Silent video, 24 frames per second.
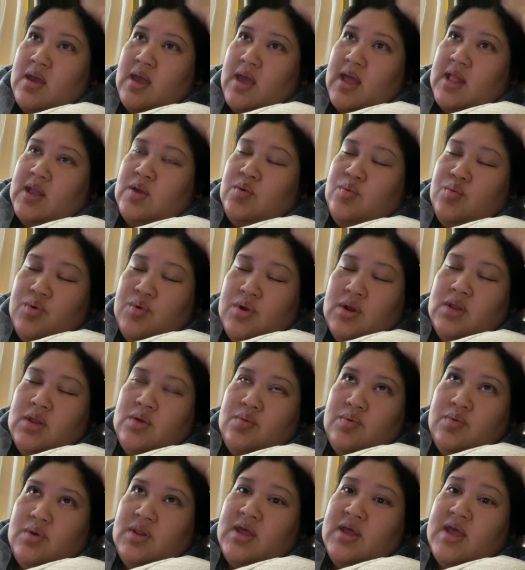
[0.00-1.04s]
And it really,
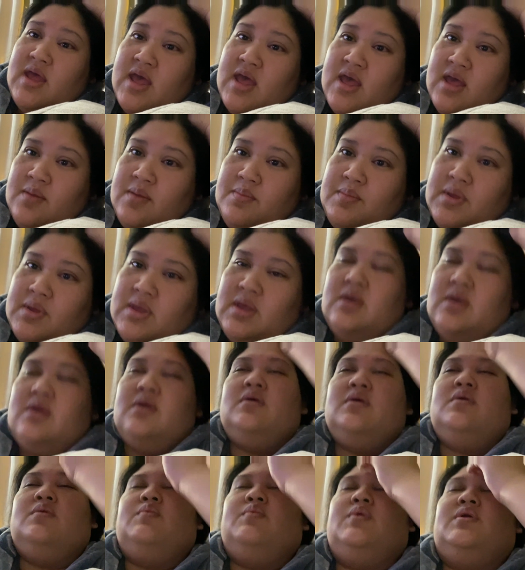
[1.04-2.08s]
really hit me
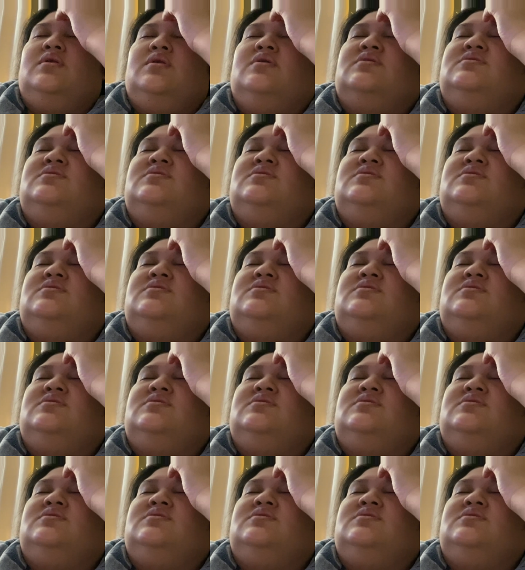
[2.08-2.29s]
when the